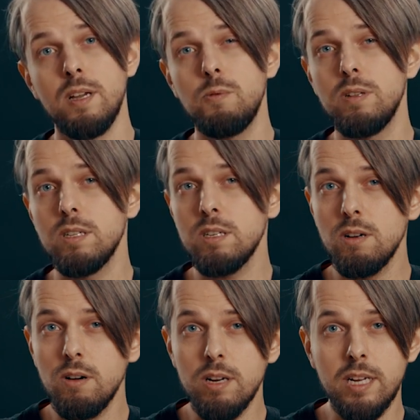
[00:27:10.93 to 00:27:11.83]
When
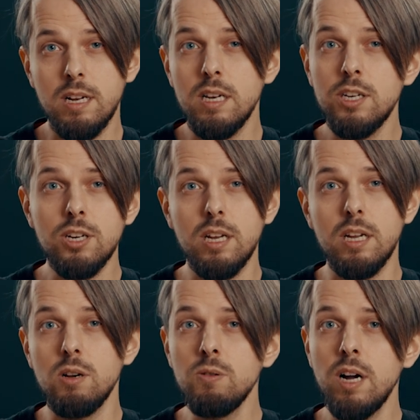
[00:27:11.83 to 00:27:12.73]
scrolling, literally
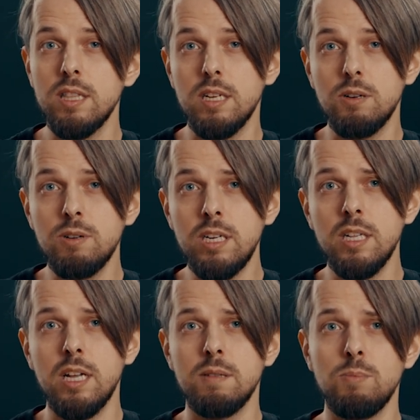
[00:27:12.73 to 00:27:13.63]
look at the green
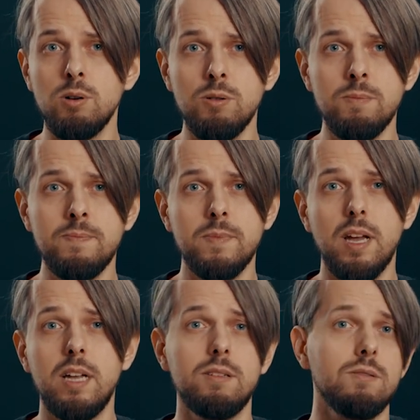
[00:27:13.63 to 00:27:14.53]
and blue
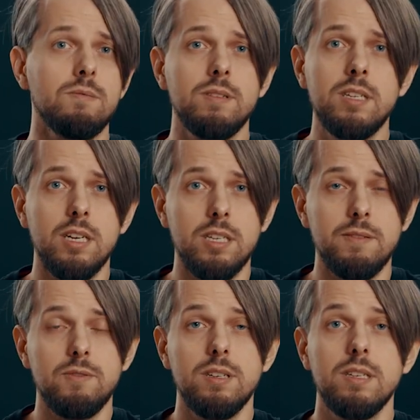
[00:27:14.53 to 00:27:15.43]
and you'll see a
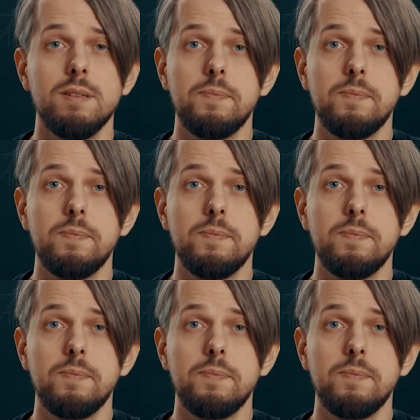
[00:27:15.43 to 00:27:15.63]
difference.